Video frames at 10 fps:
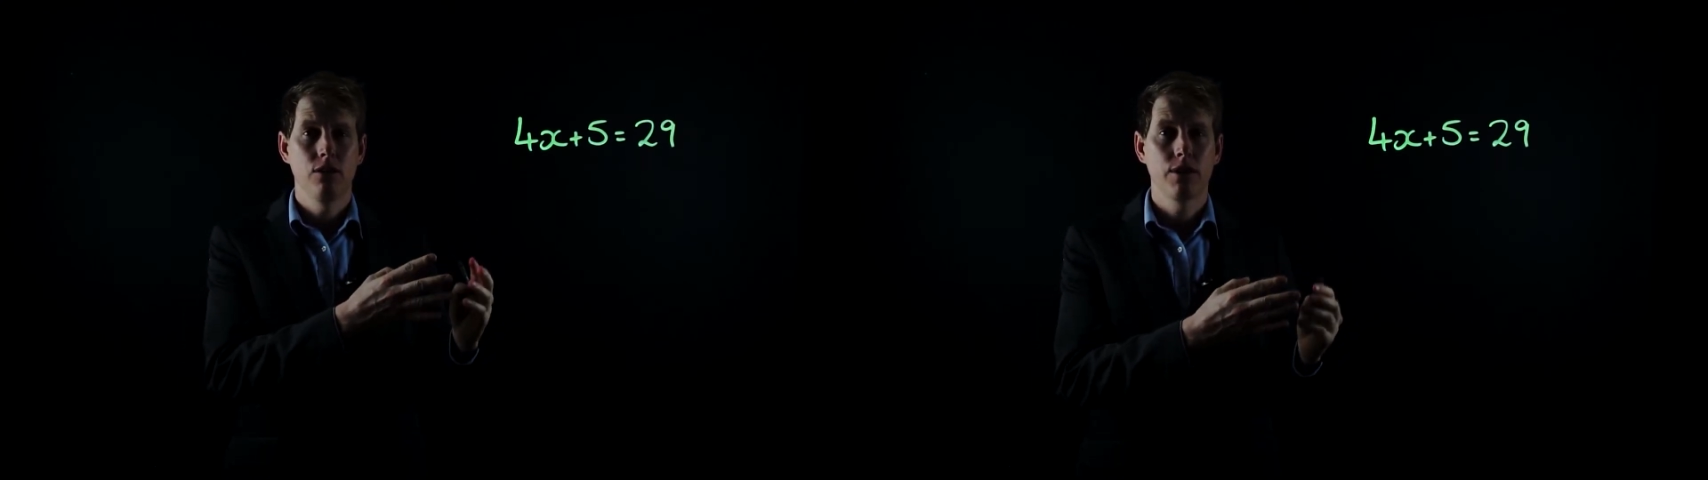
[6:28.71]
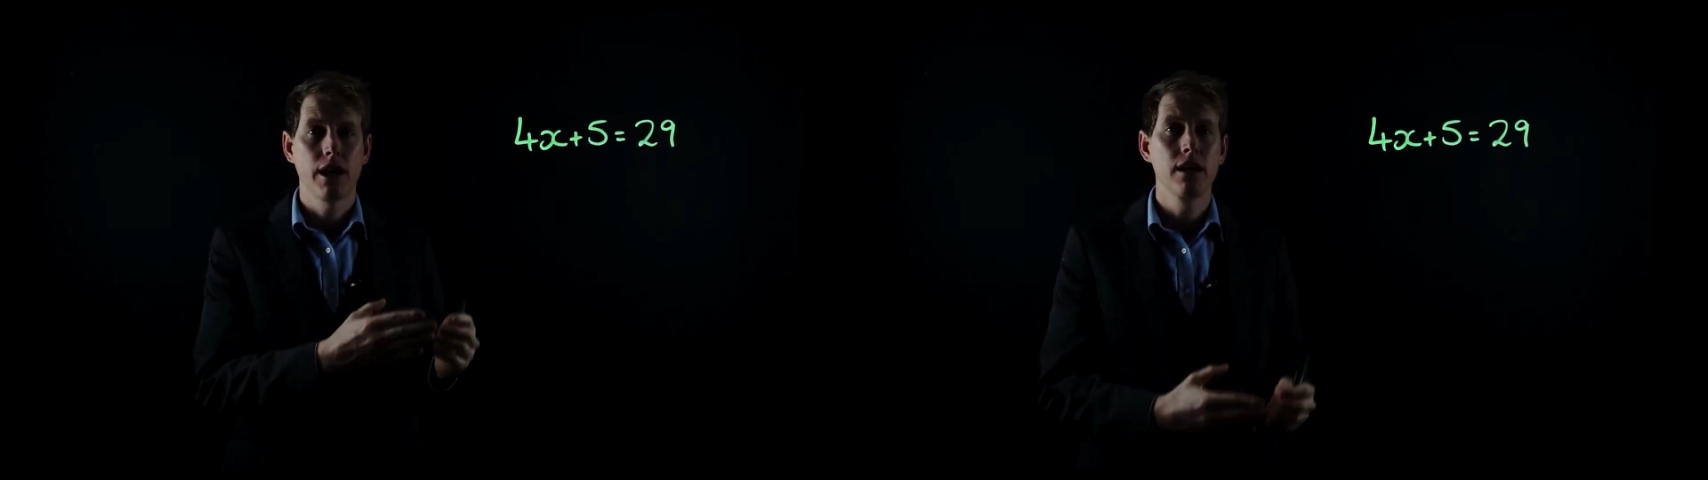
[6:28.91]

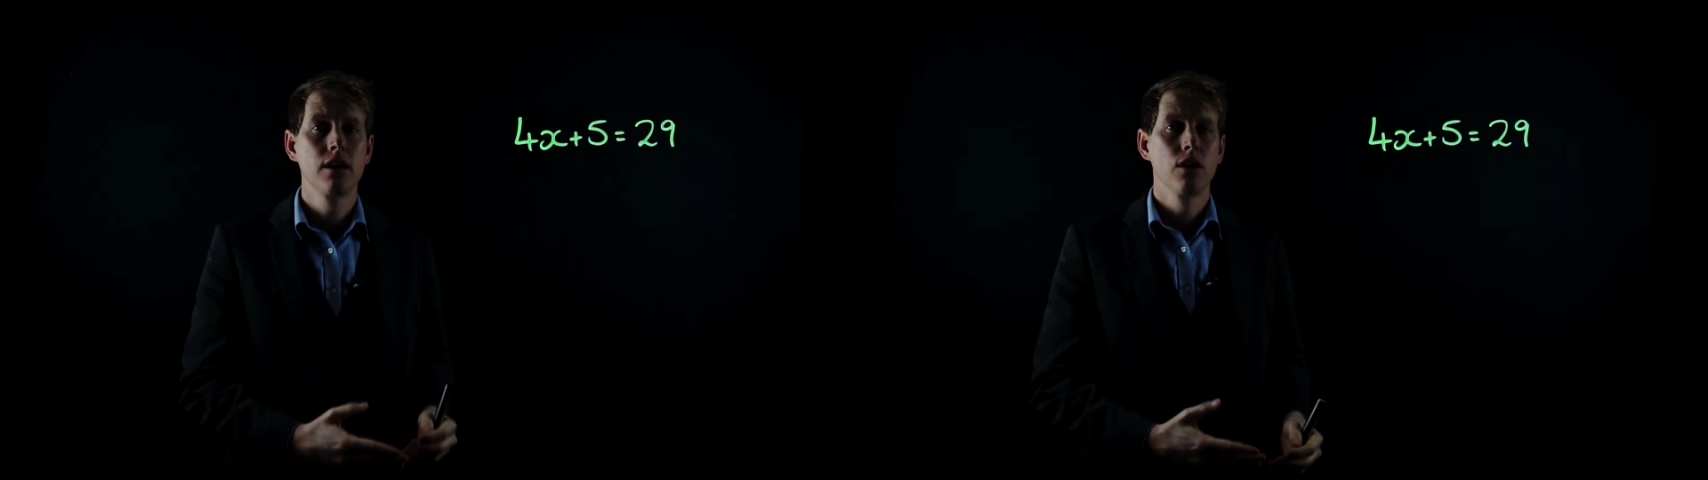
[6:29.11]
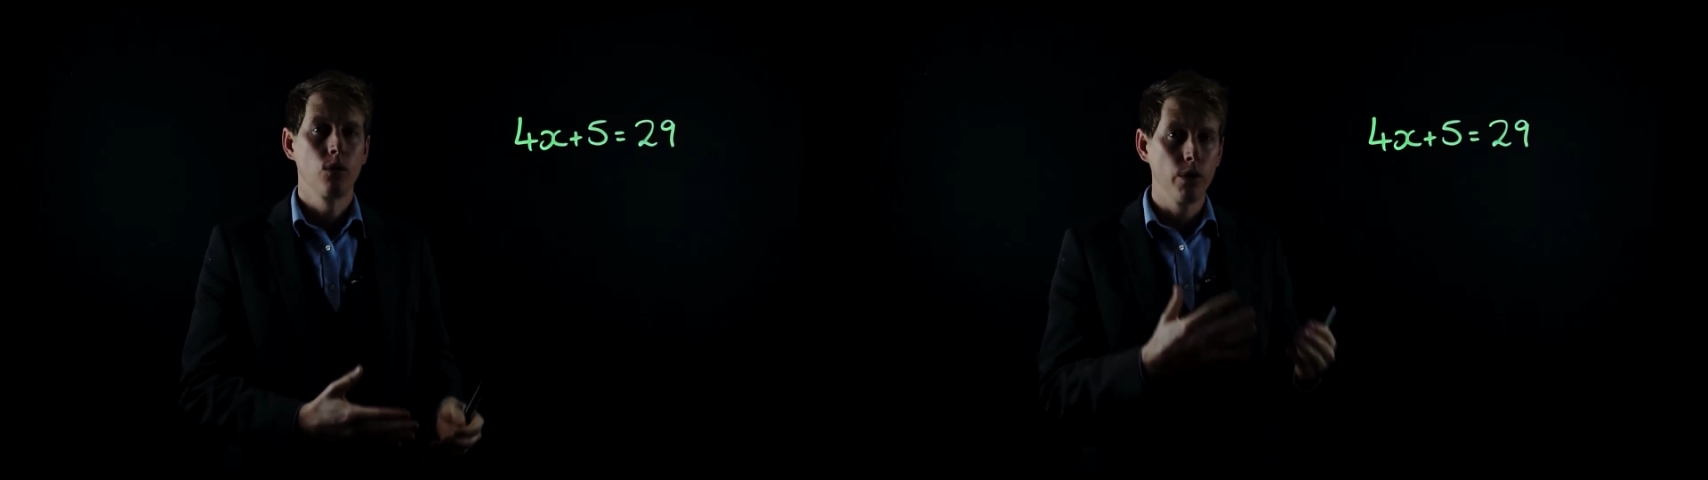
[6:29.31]
Okay,
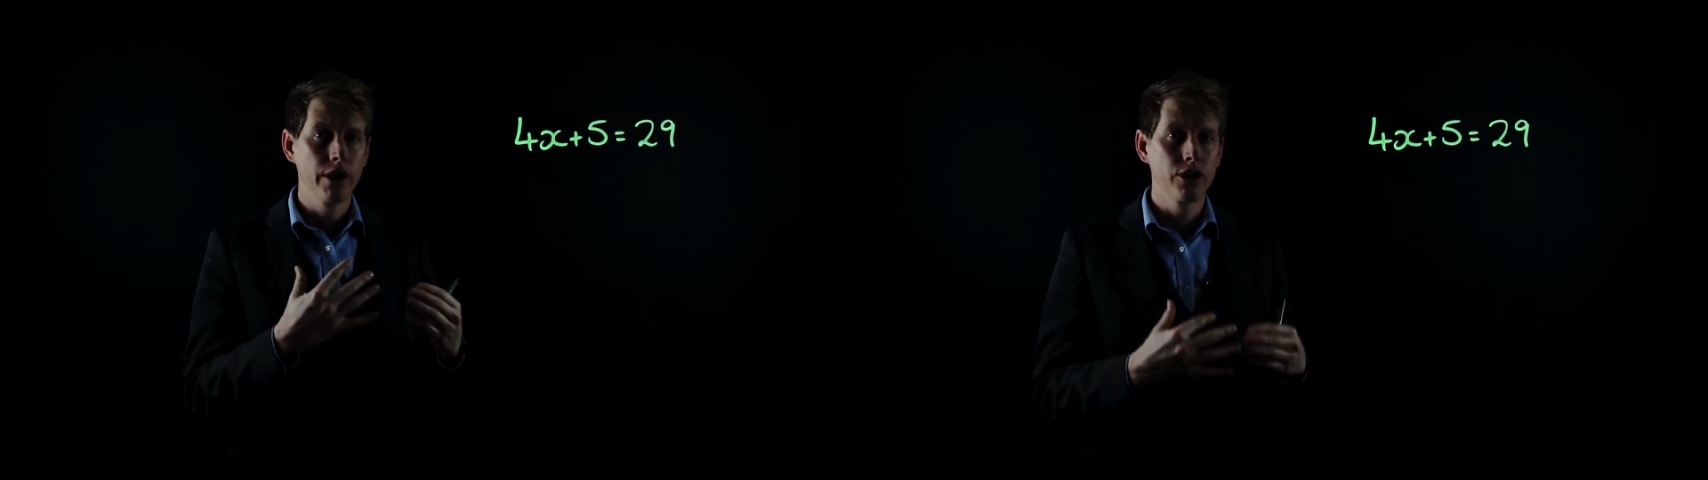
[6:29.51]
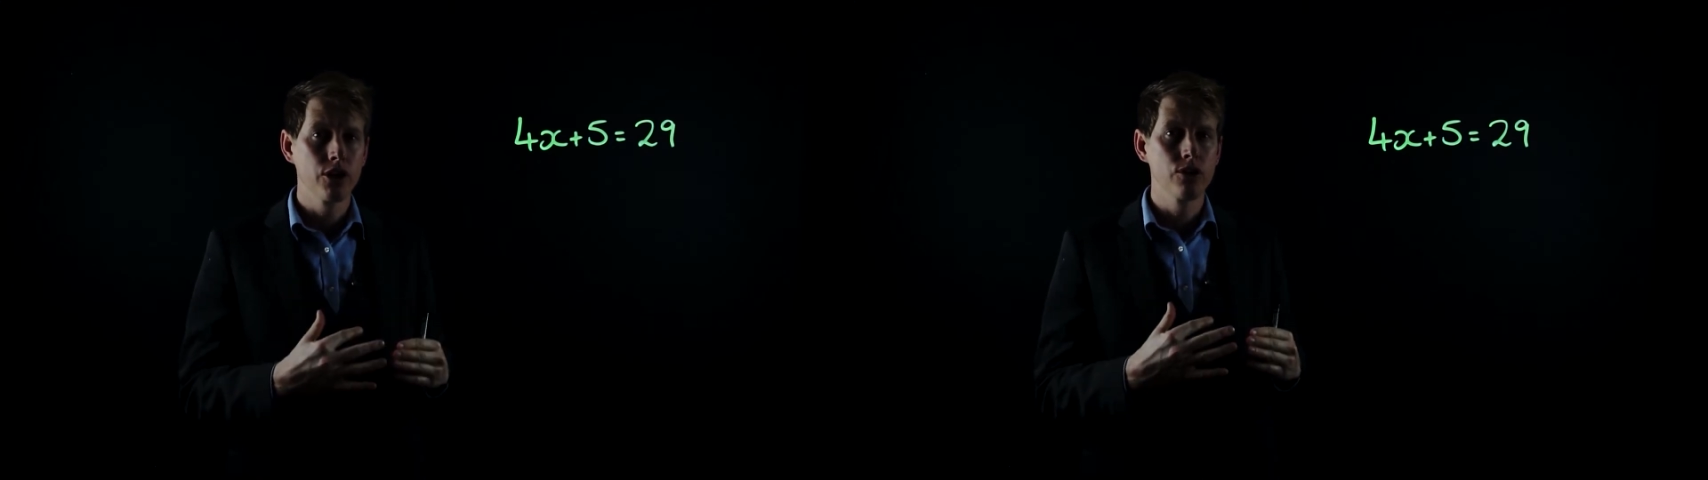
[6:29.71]
we're
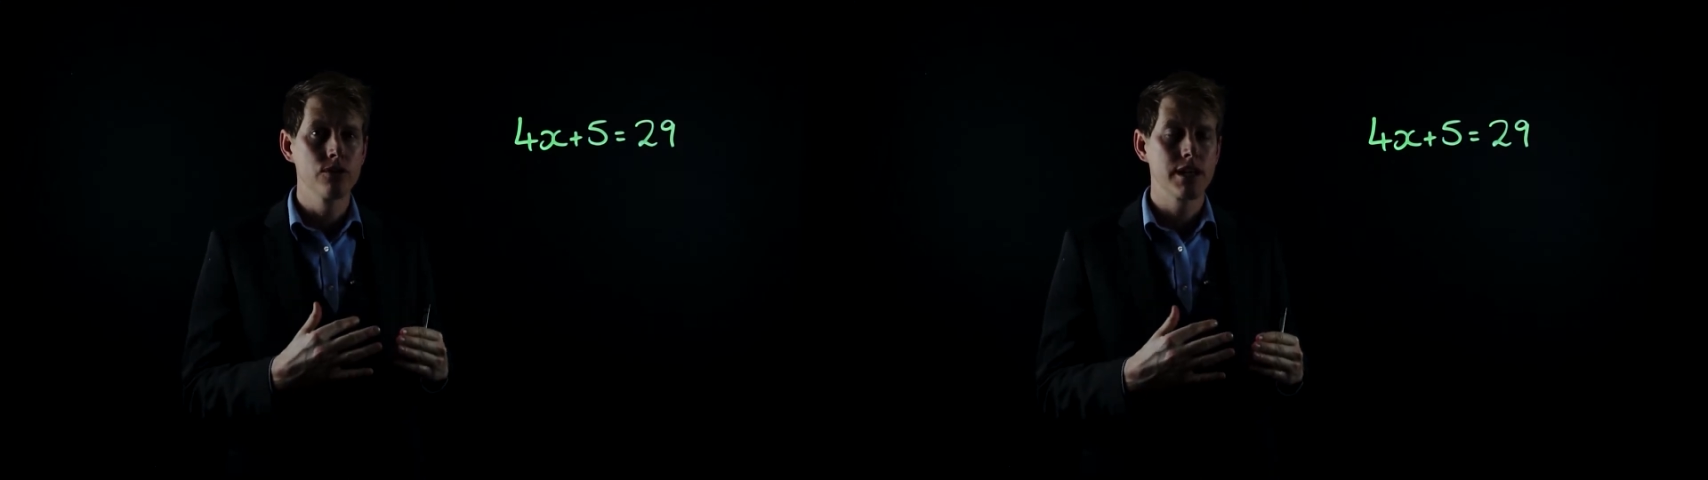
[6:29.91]
going to use